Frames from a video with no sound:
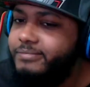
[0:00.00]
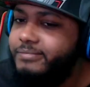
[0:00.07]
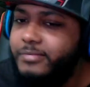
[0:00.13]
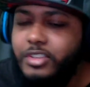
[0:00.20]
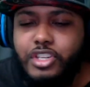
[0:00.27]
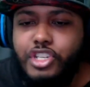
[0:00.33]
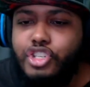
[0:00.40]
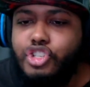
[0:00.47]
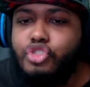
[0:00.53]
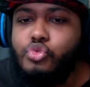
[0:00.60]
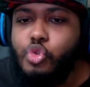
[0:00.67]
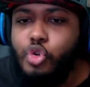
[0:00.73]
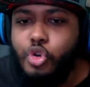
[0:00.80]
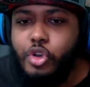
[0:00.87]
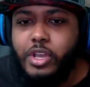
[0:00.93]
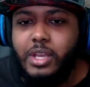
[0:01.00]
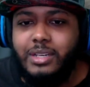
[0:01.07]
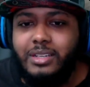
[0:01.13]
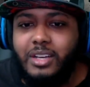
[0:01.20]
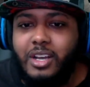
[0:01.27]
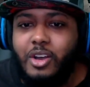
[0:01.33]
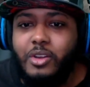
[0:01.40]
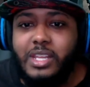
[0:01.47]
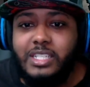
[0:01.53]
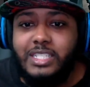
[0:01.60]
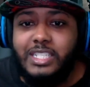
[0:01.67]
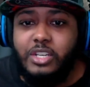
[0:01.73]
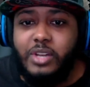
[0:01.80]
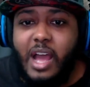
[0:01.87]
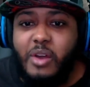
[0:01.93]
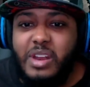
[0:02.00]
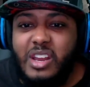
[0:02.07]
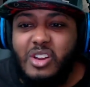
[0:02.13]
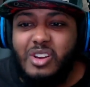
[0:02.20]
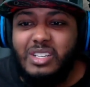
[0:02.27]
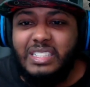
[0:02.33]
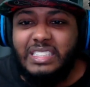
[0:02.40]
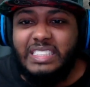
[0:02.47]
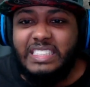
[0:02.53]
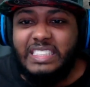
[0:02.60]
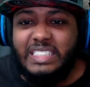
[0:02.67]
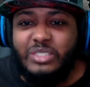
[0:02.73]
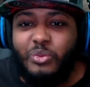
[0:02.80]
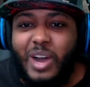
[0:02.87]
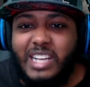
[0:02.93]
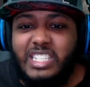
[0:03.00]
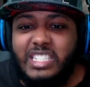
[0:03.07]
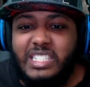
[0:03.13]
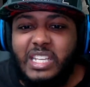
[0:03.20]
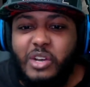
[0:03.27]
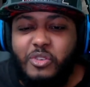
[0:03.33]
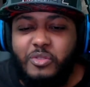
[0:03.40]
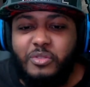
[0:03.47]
destroyed. Oh, they're still down there. Watch yourself.